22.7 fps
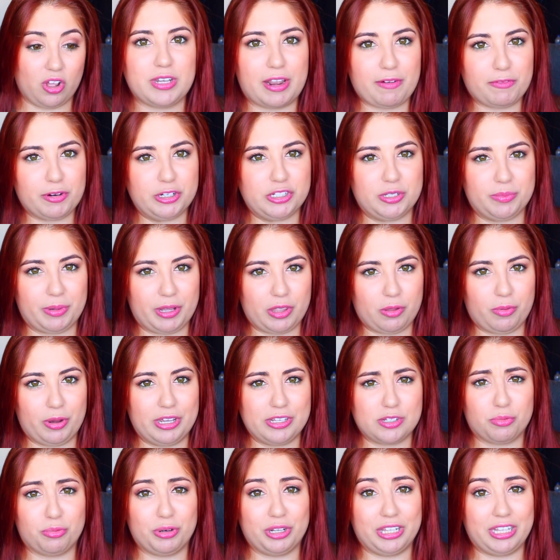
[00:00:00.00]
Divergent, by the way,
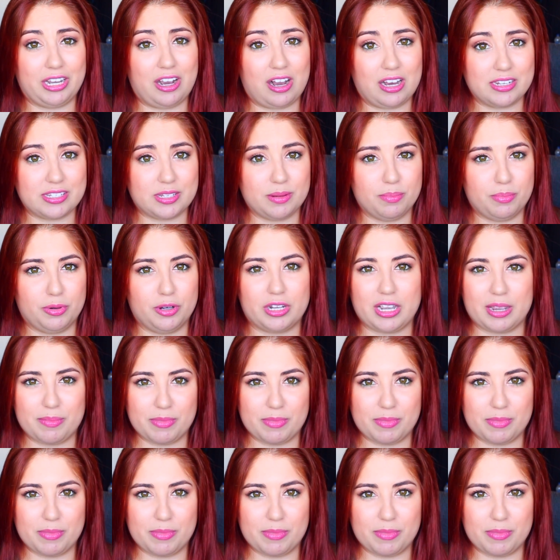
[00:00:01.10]
is a really awesome book.